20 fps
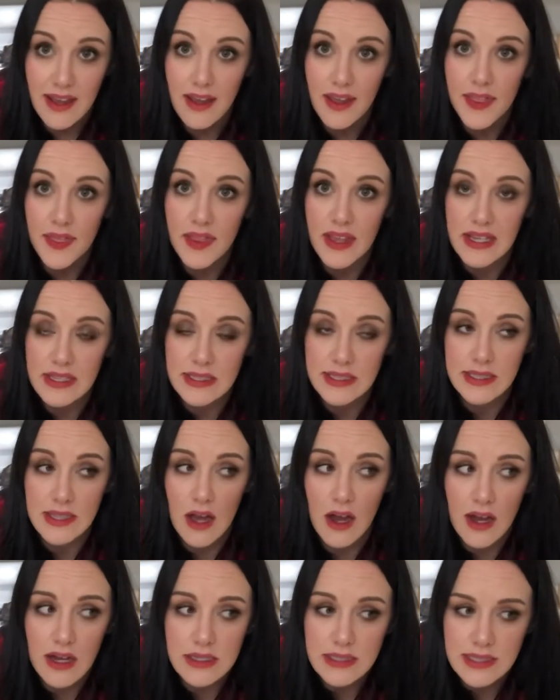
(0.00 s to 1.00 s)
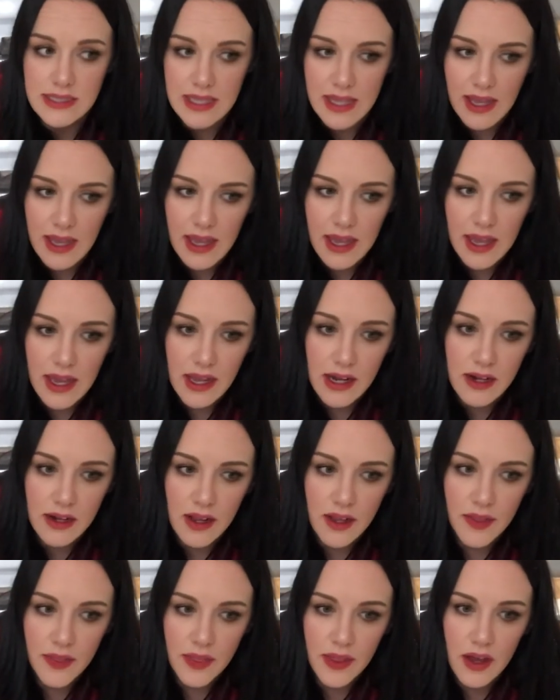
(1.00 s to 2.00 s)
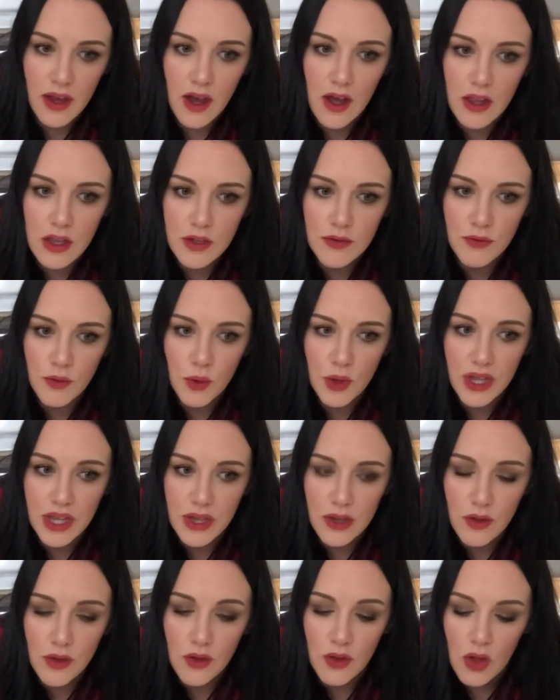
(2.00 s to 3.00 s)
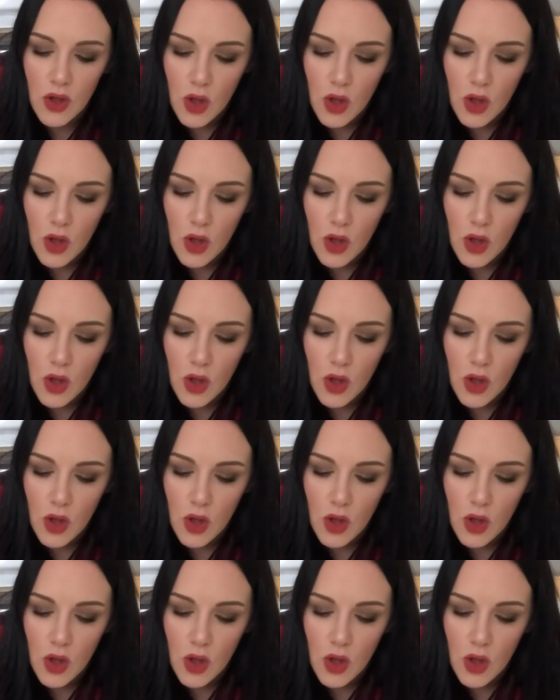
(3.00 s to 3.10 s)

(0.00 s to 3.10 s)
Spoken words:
the sauce and the olive oil,